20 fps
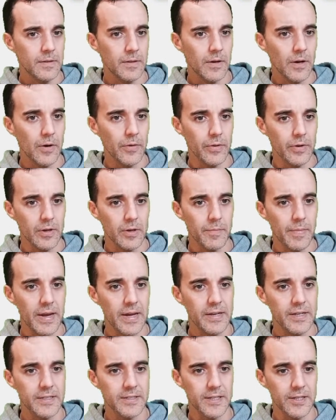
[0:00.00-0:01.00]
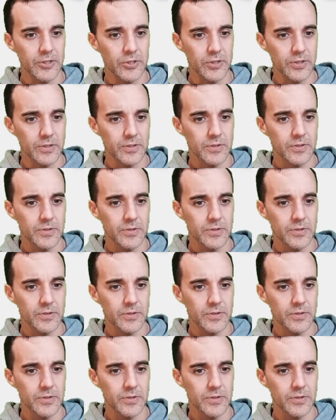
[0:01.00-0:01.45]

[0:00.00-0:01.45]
Oh, the command extensions.